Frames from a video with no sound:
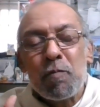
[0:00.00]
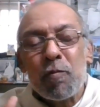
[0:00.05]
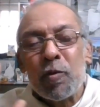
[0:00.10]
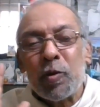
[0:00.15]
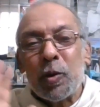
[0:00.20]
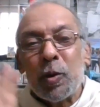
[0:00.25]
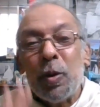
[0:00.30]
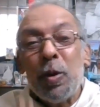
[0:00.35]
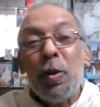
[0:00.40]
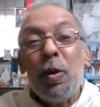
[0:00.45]

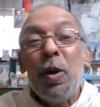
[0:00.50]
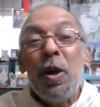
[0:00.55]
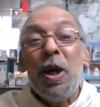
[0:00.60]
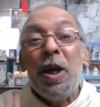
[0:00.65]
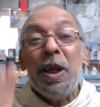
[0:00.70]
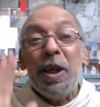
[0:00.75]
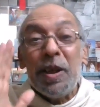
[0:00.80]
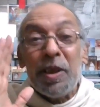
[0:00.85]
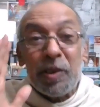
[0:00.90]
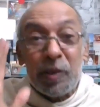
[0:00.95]
So
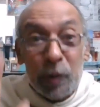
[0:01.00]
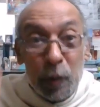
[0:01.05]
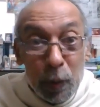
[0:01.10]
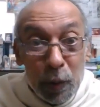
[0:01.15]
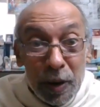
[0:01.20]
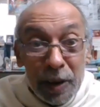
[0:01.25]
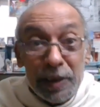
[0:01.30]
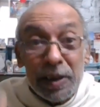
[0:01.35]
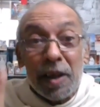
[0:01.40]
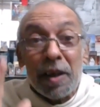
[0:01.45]
it is
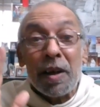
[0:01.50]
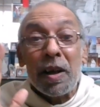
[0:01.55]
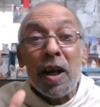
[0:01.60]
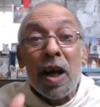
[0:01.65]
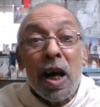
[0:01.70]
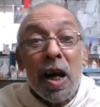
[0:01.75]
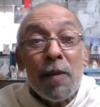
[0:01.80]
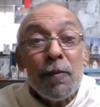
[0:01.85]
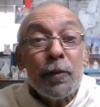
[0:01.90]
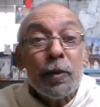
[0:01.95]
only the
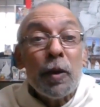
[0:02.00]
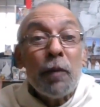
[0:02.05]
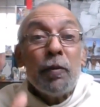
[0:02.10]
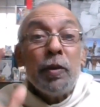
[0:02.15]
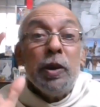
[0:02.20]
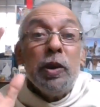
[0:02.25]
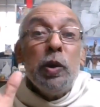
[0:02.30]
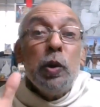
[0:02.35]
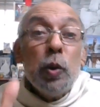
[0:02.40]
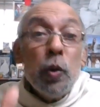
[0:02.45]
raft of
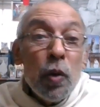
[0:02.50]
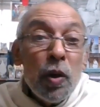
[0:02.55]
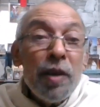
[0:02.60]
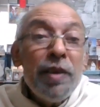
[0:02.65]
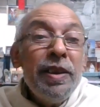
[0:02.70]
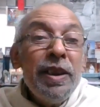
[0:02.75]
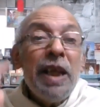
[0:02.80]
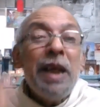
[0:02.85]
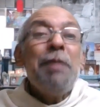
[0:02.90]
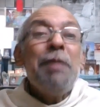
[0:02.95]

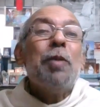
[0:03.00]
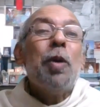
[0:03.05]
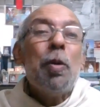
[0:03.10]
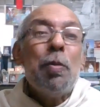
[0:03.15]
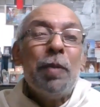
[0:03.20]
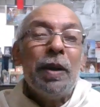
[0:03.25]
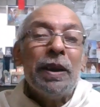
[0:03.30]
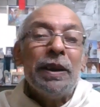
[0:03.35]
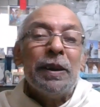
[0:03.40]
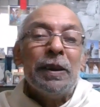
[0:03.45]
your name, O
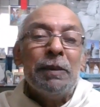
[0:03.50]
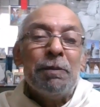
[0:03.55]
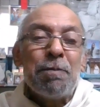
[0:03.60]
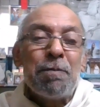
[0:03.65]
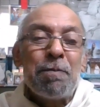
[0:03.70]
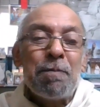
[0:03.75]
mother,